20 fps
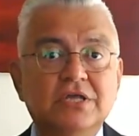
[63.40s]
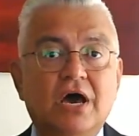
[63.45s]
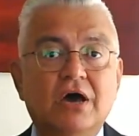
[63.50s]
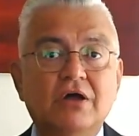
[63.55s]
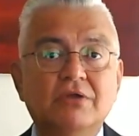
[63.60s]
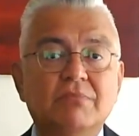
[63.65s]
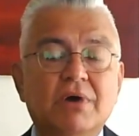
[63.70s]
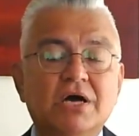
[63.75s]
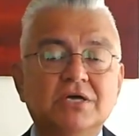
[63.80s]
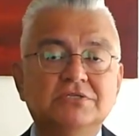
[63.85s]

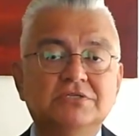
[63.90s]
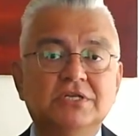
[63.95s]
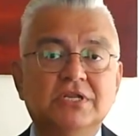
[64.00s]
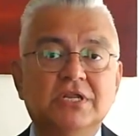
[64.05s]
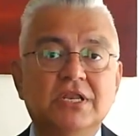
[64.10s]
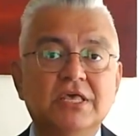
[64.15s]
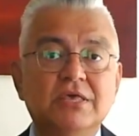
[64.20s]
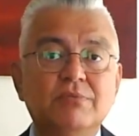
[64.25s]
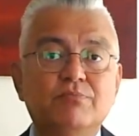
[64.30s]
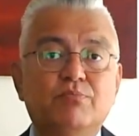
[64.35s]
down
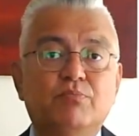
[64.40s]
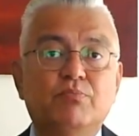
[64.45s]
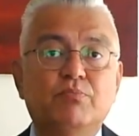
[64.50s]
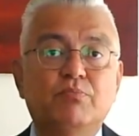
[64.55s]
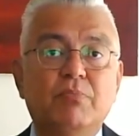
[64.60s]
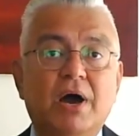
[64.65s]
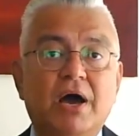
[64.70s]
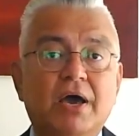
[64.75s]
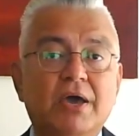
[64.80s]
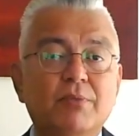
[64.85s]
marginally
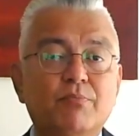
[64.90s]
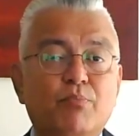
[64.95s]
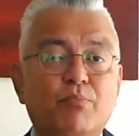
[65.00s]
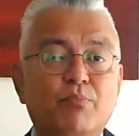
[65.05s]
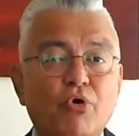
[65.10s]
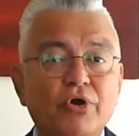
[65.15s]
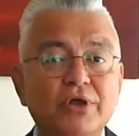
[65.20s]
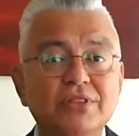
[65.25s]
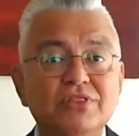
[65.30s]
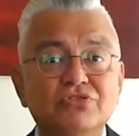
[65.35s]
by
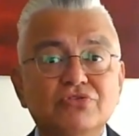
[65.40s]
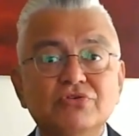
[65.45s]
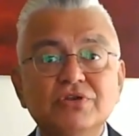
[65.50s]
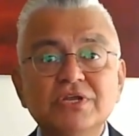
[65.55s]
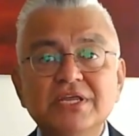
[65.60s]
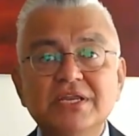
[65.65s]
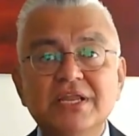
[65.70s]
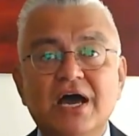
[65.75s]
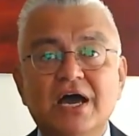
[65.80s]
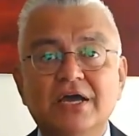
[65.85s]

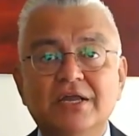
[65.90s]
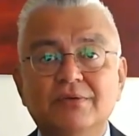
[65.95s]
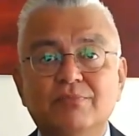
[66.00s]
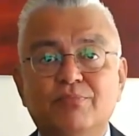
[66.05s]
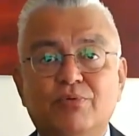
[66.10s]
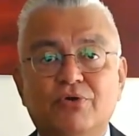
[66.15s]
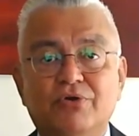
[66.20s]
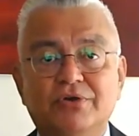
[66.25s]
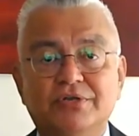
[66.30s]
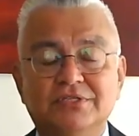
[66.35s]

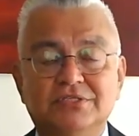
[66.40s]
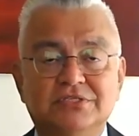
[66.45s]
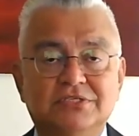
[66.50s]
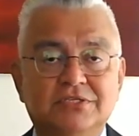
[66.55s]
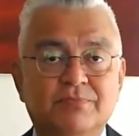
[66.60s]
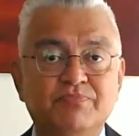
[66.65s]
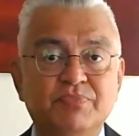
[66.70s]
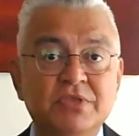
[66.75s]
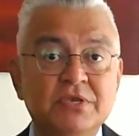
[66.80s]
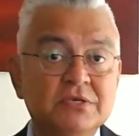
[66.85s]
0.39
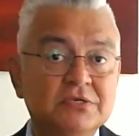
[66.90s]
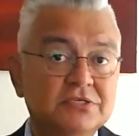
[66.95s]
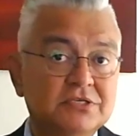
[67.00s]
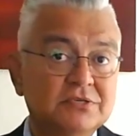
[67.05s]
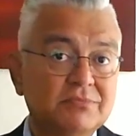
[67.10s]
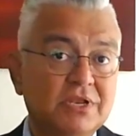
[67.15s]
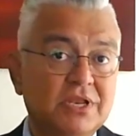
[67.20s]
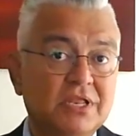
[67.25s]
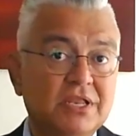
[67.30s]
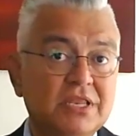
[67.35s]
points.
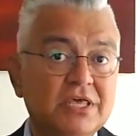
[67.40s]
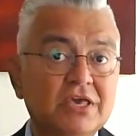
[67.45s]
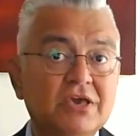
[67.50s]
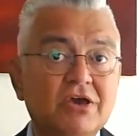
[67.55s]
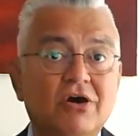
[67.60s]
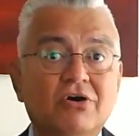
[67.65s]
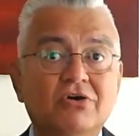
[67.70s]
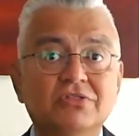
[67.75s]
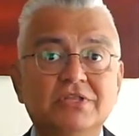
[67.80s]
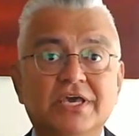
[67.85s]
Similarly,
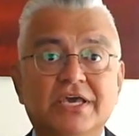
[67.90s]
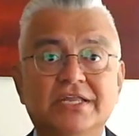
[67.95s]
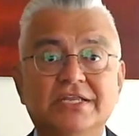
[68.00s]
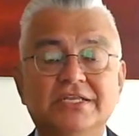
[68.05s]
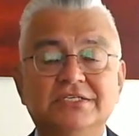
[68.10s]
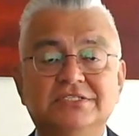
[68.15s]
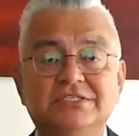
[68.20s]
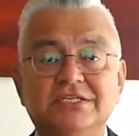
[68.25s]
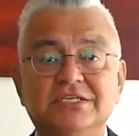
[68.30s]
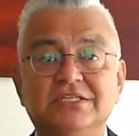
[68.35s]
on the
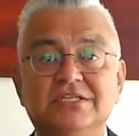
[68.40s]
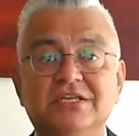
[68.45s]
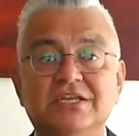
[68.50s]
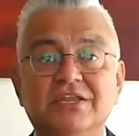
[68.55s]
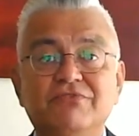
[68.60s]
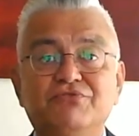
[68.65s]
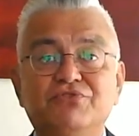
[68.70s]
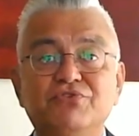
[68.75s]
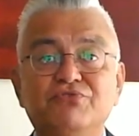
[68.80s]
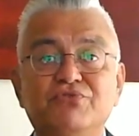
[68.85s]
NSE, the
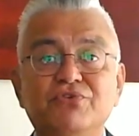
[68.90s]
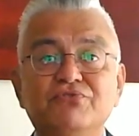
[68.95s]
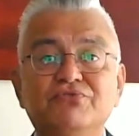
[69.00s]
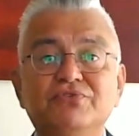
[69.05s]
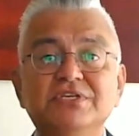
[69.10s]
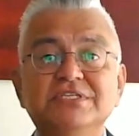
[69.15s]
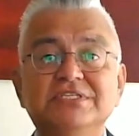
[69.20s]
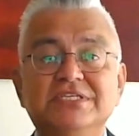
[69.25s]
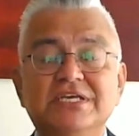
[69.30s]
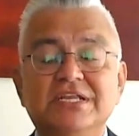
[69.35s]
Nifty
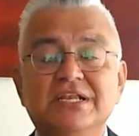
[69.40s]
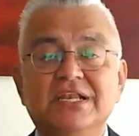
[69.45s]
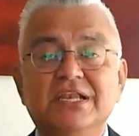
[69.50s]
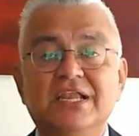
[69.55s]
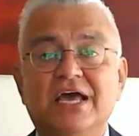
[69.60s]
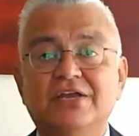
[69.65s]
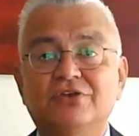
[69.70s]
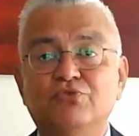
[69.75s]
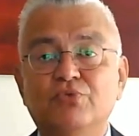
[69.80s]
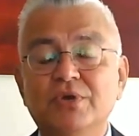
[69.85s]
50
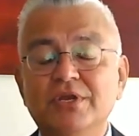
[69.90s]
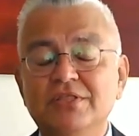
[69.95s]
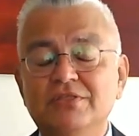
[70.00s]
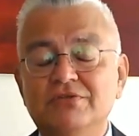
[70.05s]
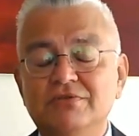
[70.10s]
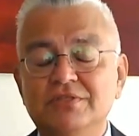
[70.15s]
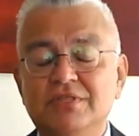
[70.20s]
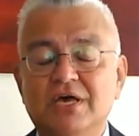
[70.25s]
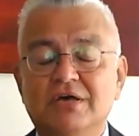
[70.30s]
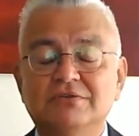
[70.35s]
settled at
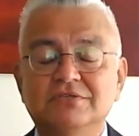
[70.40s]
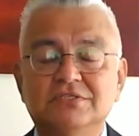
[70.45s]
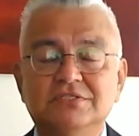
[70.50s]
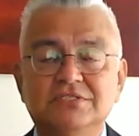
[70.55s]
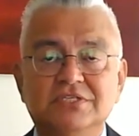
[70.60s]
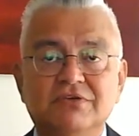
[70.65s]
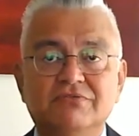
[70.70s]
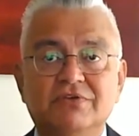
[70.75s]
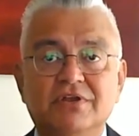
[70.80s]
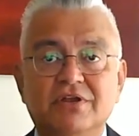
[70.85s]

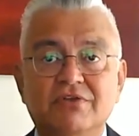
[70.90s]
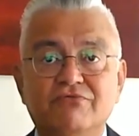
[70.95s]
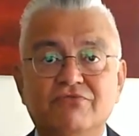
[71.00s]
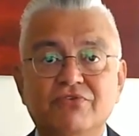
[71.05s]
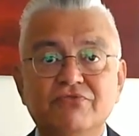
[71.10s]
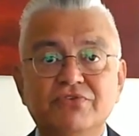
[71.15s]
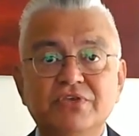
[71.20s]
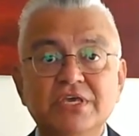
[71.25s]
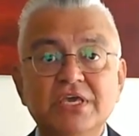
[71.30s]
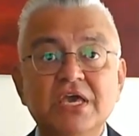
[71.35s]

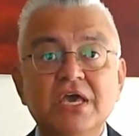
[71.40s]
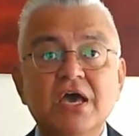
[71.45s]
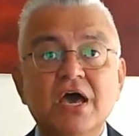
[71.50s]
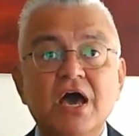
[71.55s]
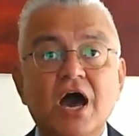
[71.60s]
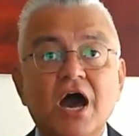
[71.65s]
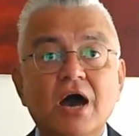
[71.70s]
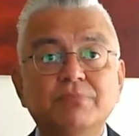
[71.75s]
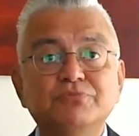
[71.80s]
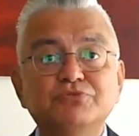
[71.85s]
23,750,
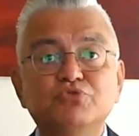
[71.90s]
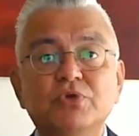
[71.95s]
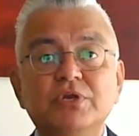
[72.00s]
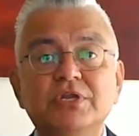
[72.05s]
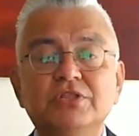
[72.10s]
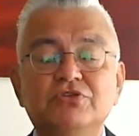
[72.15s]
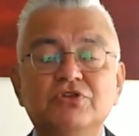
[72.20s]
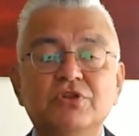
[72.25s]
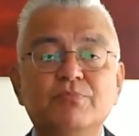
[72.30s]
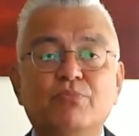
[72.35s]
up
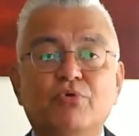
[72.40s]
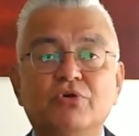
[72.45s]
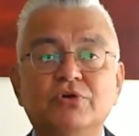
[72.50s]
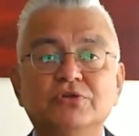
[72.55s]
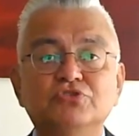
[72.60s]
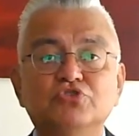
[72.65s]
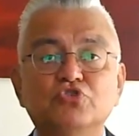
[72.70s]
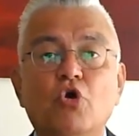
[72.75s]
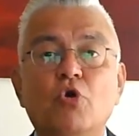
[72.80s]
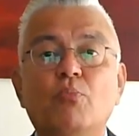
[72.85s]
23
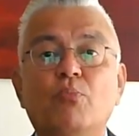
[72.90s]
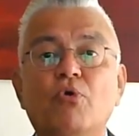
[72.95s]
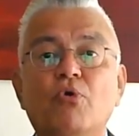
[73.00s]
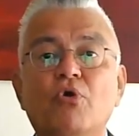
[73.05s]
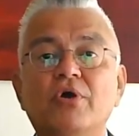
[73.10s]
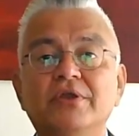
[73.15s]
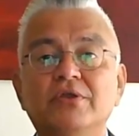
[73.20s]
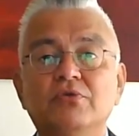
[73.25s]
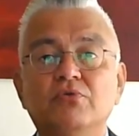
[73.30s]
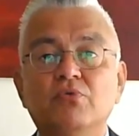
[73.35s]
points or
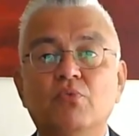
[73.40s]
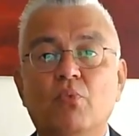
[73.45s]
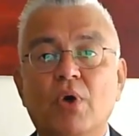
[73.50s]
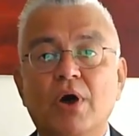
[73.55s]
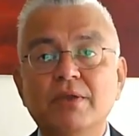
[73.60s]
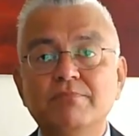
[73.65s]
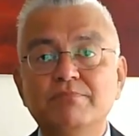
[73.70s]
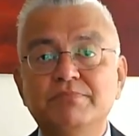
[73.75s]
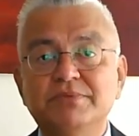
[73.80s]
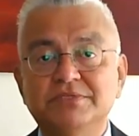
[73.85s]

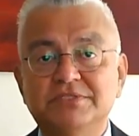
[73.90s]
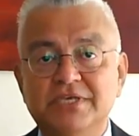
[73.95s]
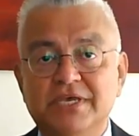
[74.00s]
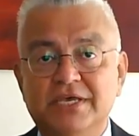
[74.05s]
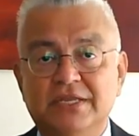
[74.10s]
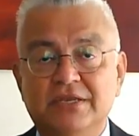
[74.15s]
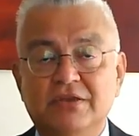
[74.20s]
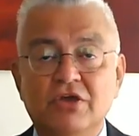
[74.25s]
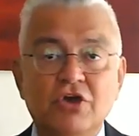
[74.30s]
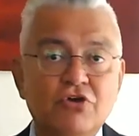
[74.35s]

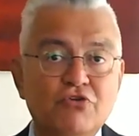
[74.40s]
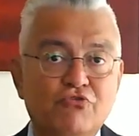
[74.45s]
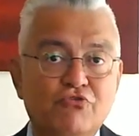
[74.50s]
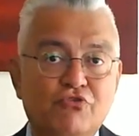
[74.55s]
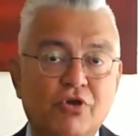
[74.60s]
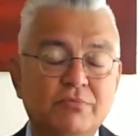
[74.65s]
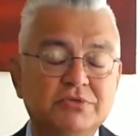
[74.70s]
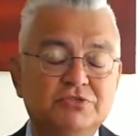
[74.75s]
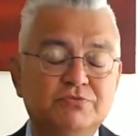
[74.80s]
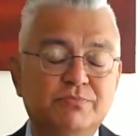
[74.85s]
0.1%
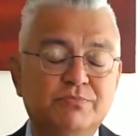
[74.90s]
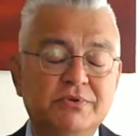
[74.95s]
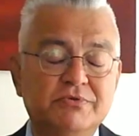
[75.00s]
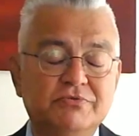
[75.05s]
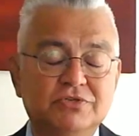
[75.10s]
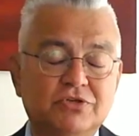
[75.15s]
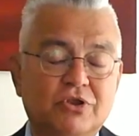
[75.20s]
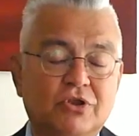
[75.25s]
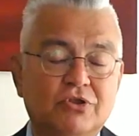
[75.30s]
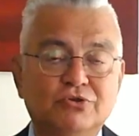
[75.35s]
from its
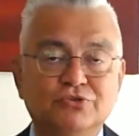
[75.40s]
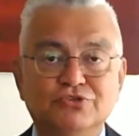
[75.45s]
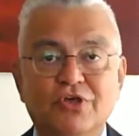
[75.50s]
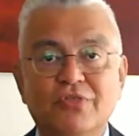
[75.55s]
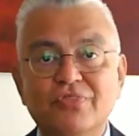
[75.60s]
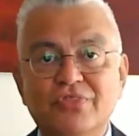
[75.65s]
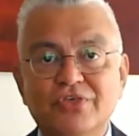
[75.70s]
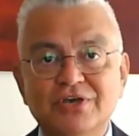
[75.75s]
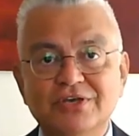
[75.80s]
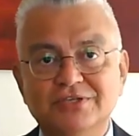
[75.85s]
previous close
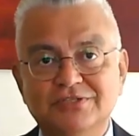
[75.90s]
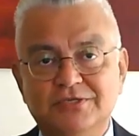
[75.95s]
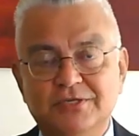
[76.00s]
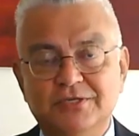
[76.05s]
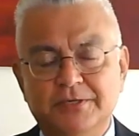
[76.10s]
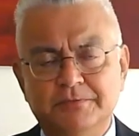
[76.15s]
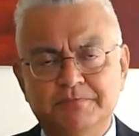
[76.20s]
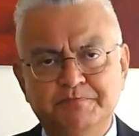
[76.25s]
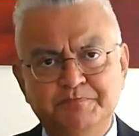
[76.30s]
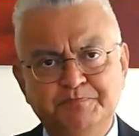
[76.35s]
on Thursday.